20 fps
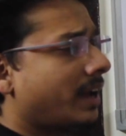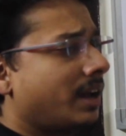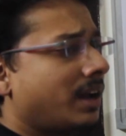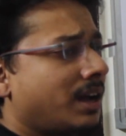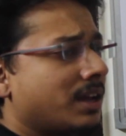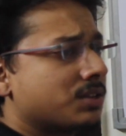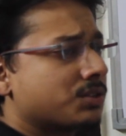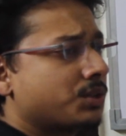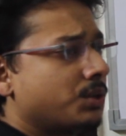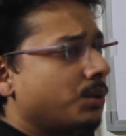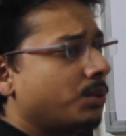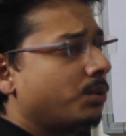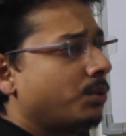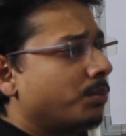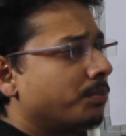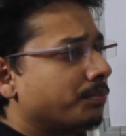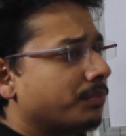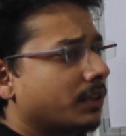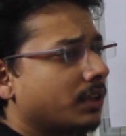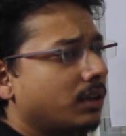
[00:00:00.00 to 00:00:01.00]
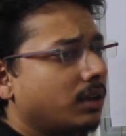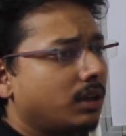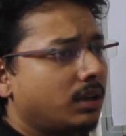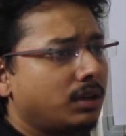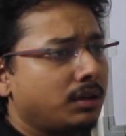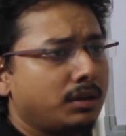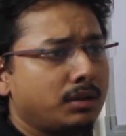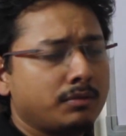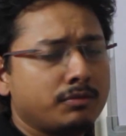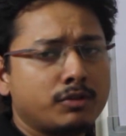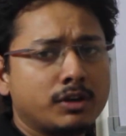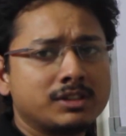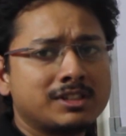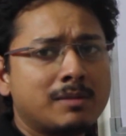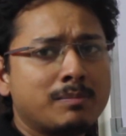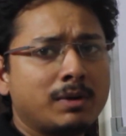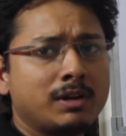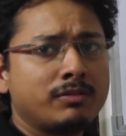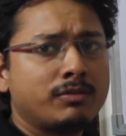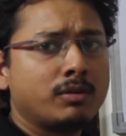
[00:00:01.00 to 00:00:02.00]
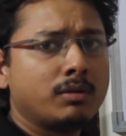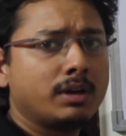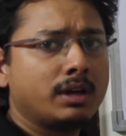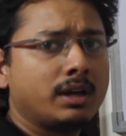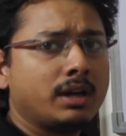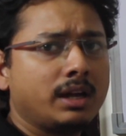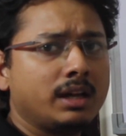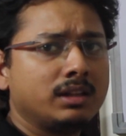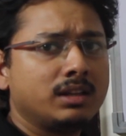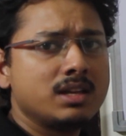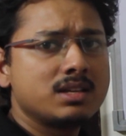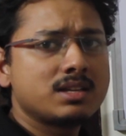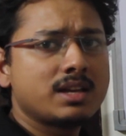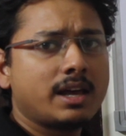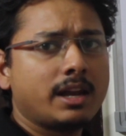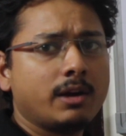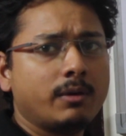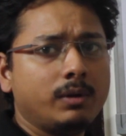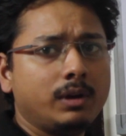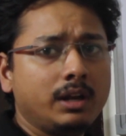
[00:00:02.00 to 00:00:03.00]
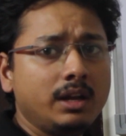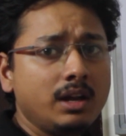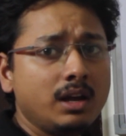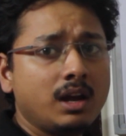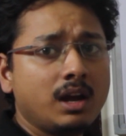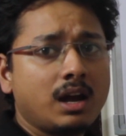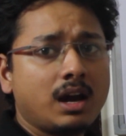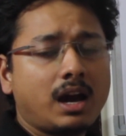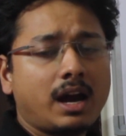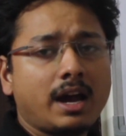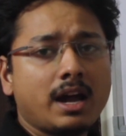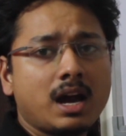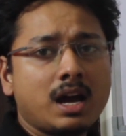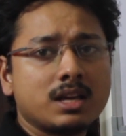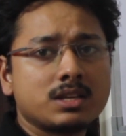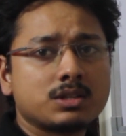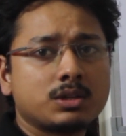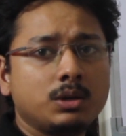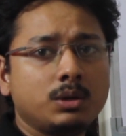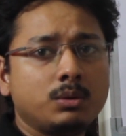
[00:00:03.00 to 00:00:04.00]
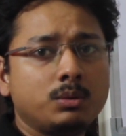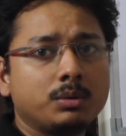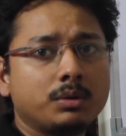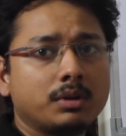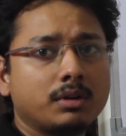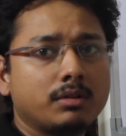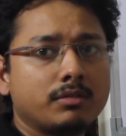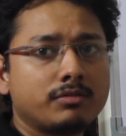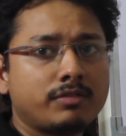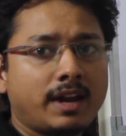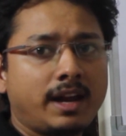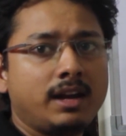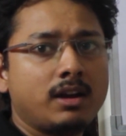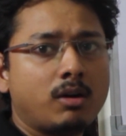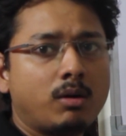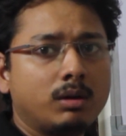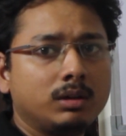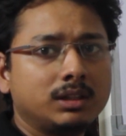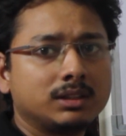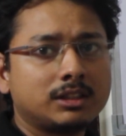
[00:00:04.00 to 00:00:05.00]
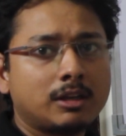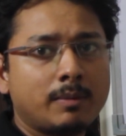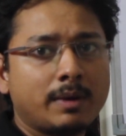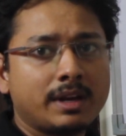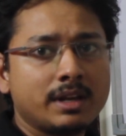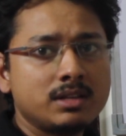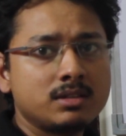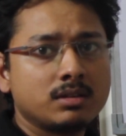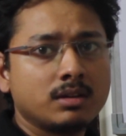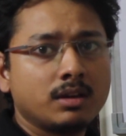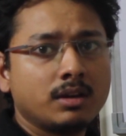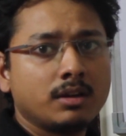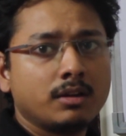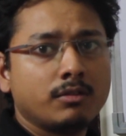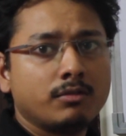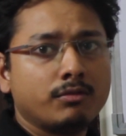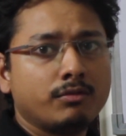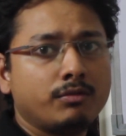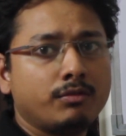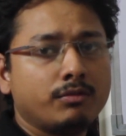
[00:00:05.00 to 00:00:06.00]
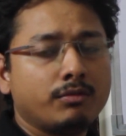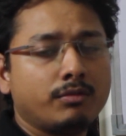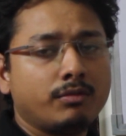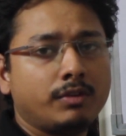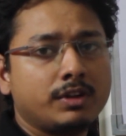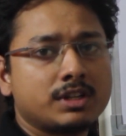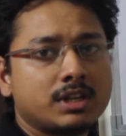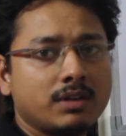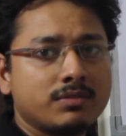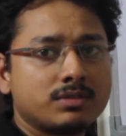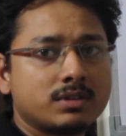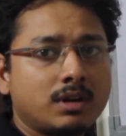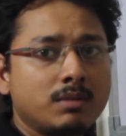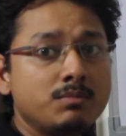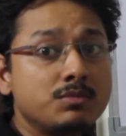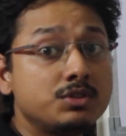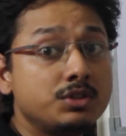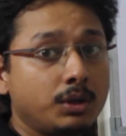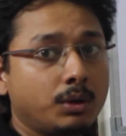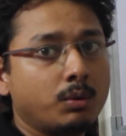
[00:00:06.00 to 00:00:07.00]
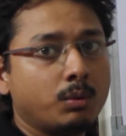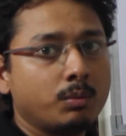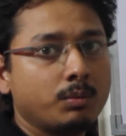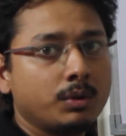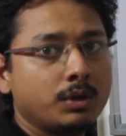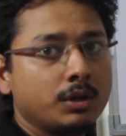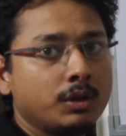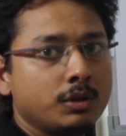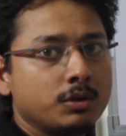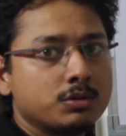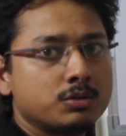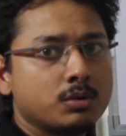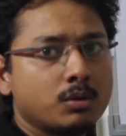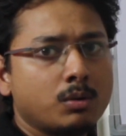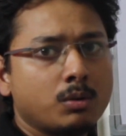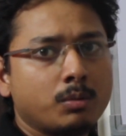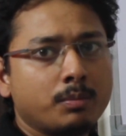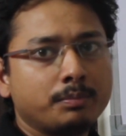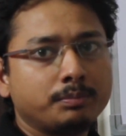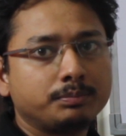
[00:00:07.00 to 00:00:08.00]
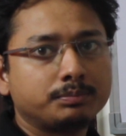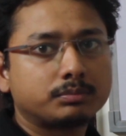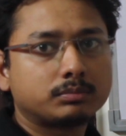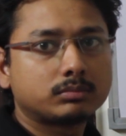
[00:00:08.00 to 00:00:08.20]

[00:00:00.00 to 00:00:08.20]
I ask you, for example, in this array only, I ask you find all the subarrays which have sum 0. So